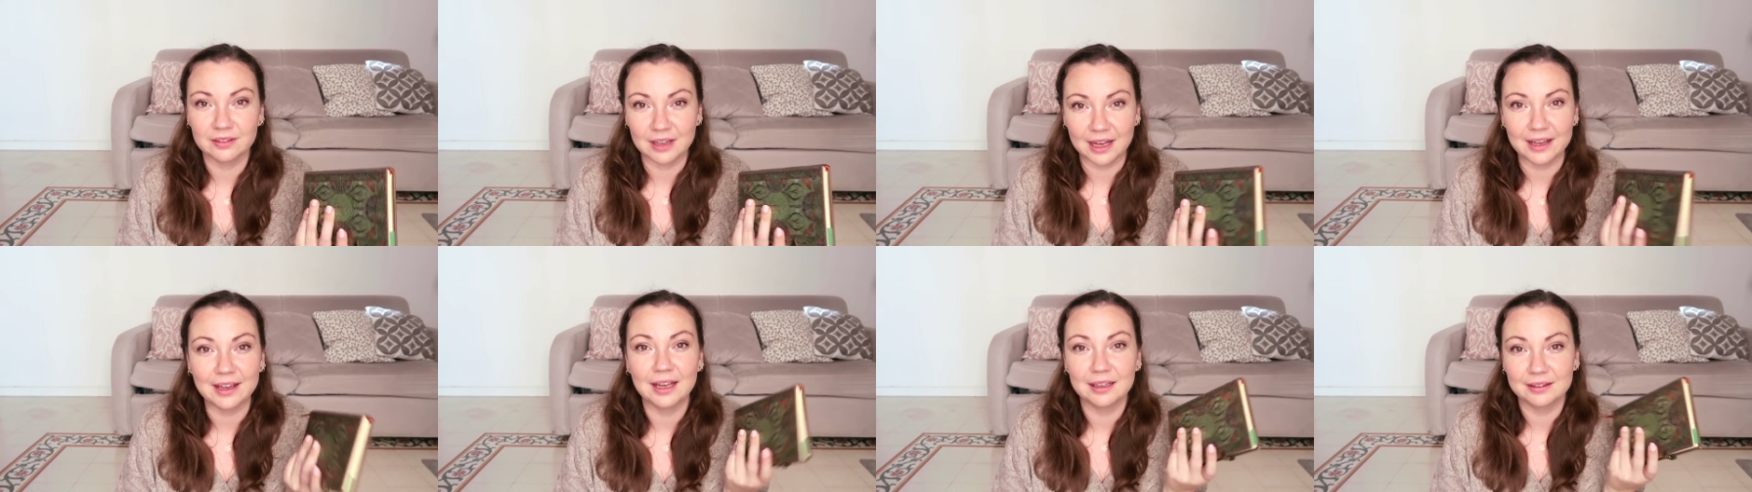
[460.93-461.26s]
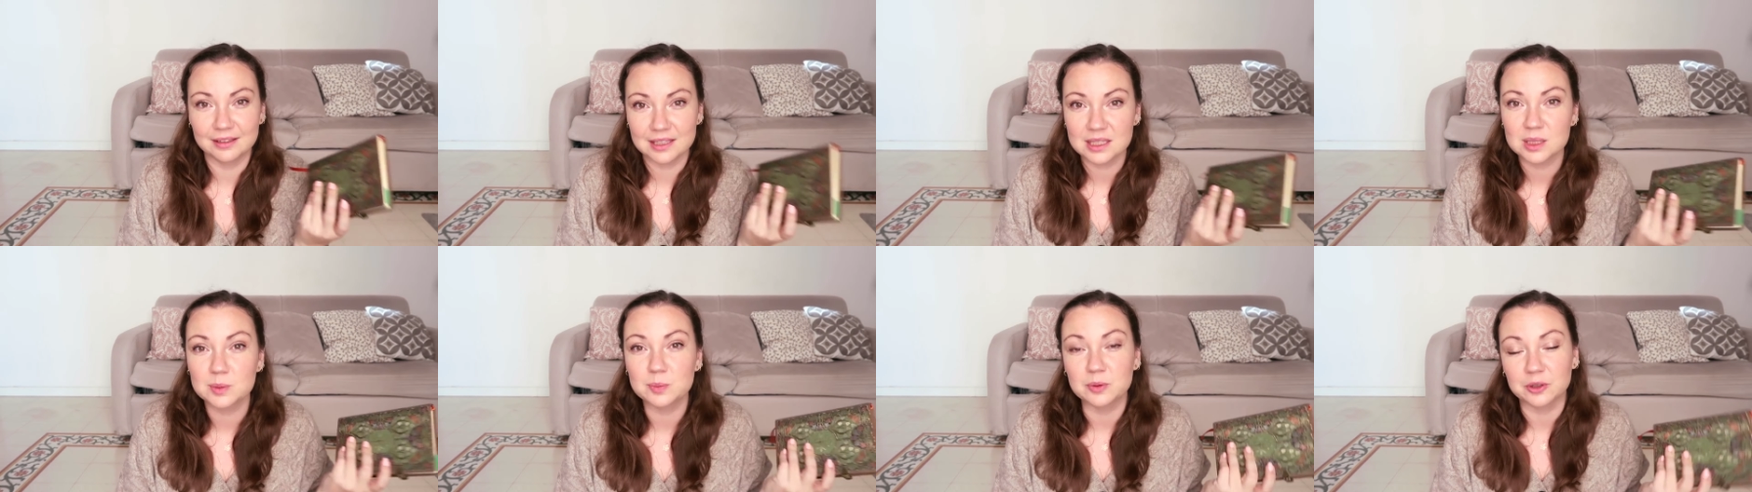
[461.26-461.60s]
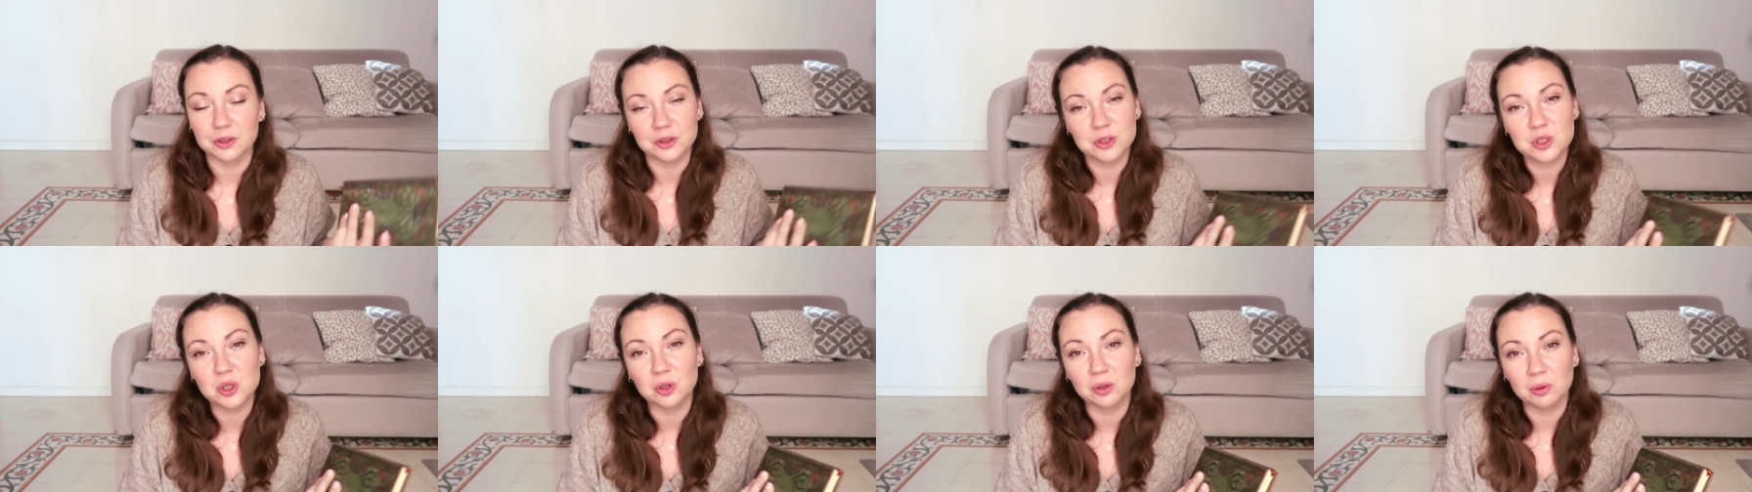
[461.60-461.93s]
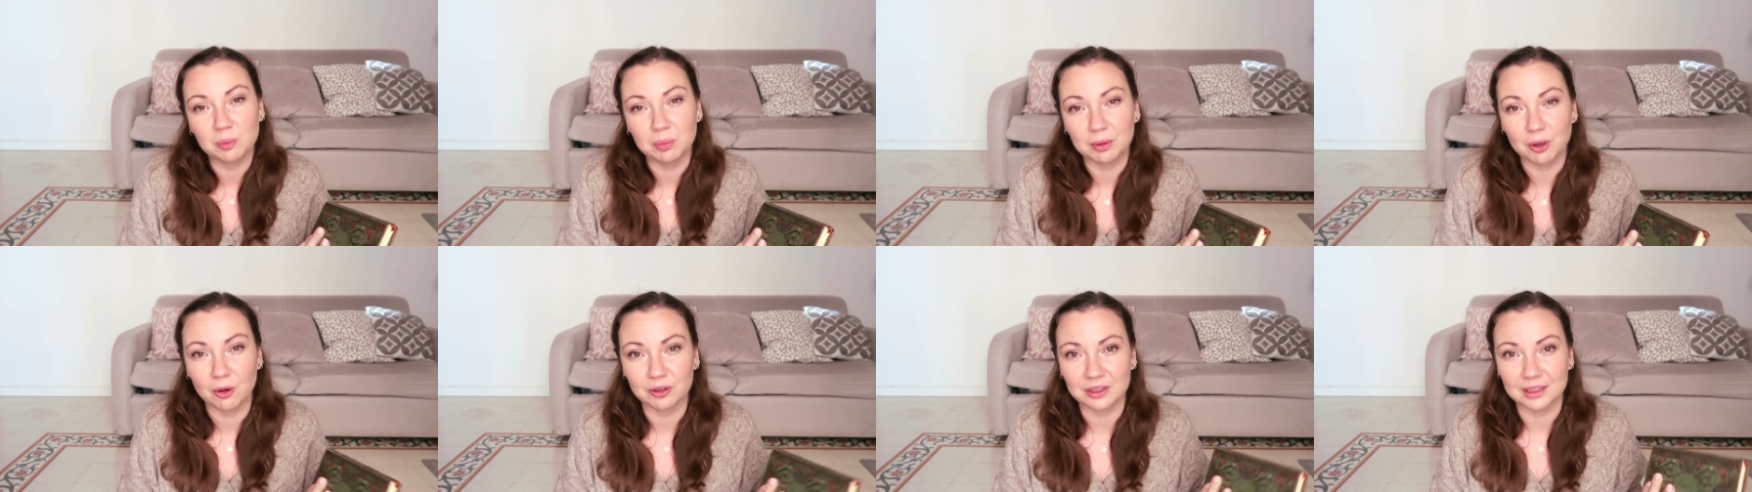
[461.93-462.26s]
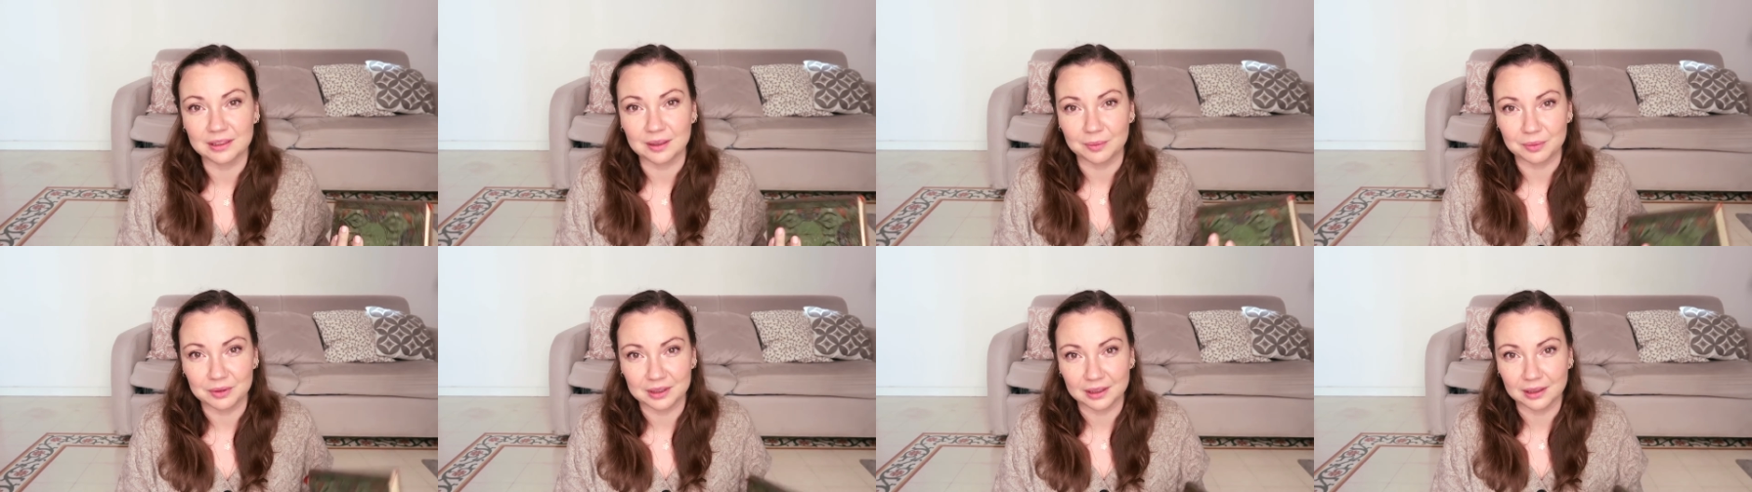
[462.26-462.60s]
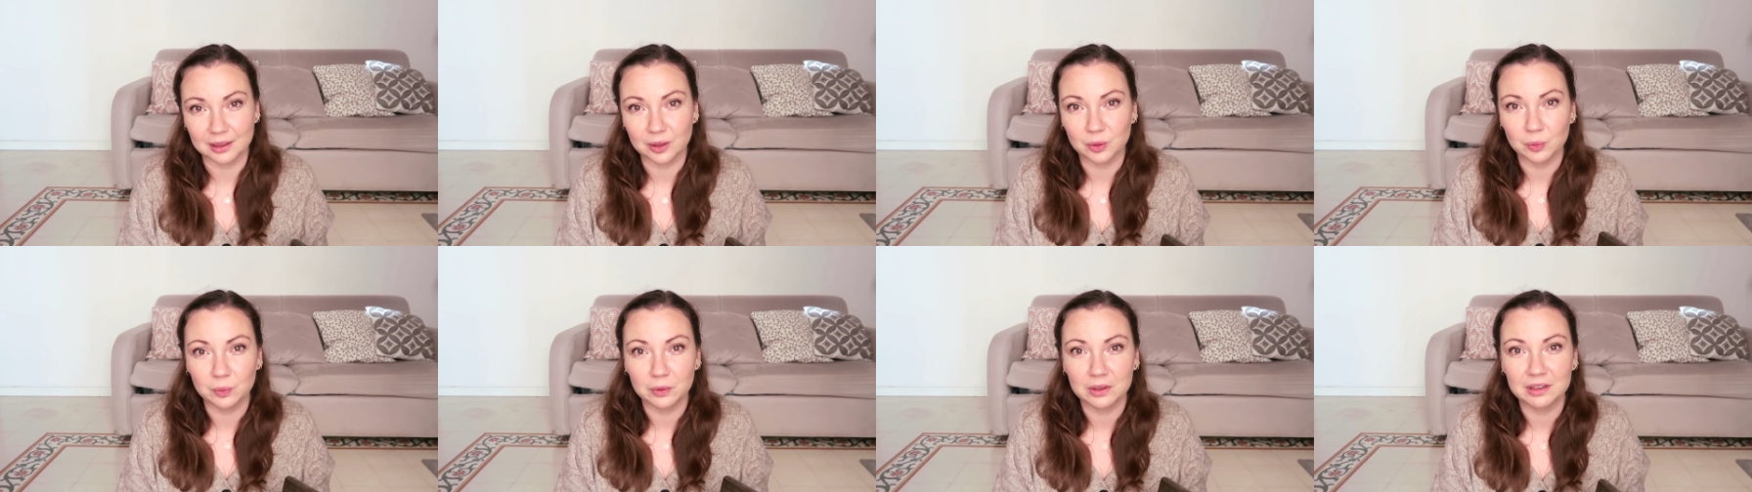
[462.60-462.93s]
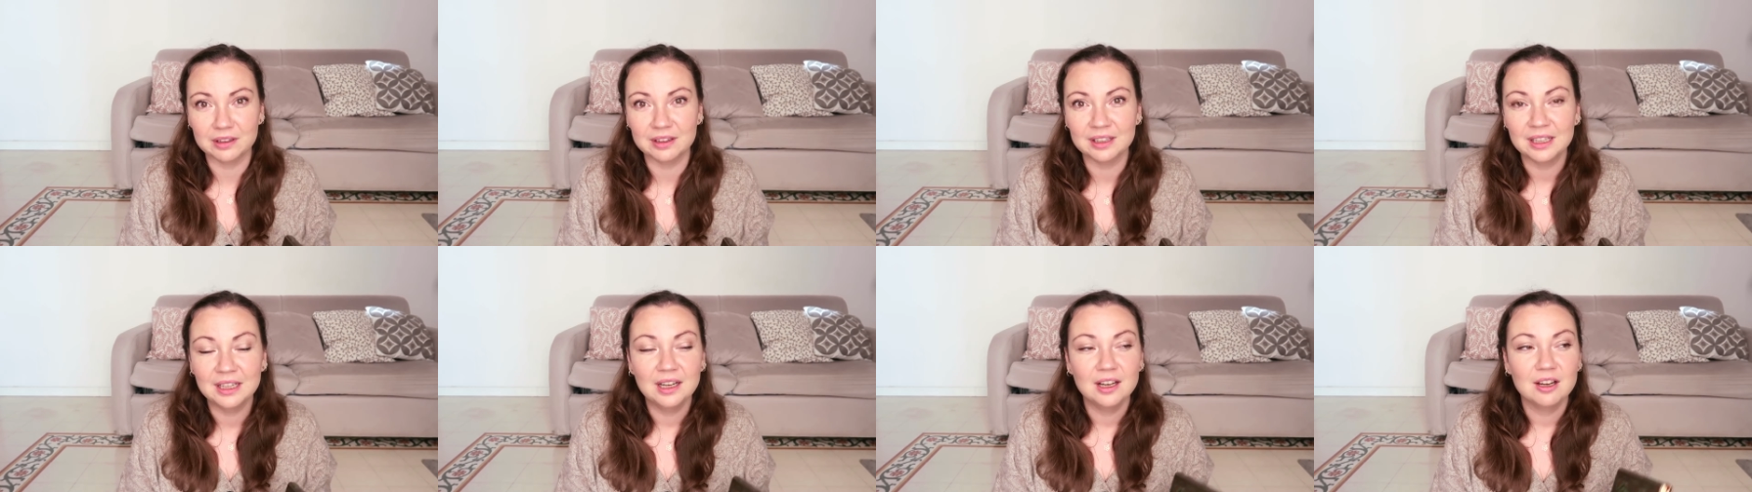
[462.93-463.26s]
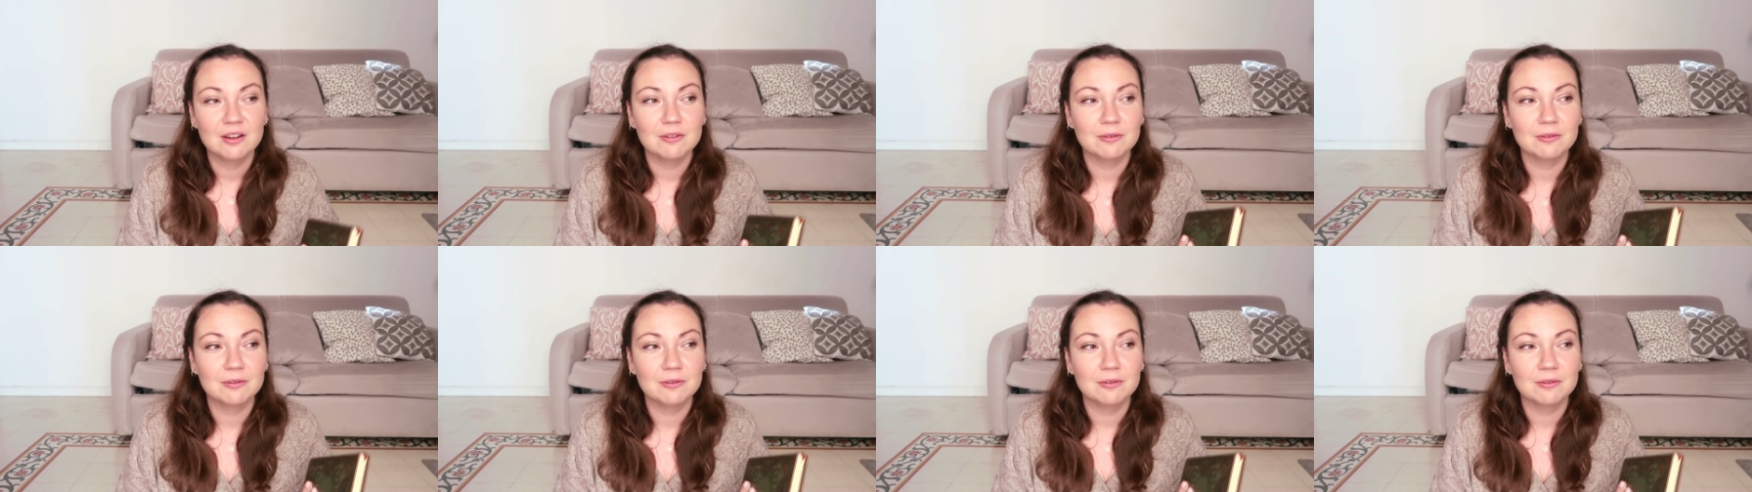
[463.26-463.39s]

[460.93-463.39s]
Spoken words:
I had this spiritual block that I'm dealing with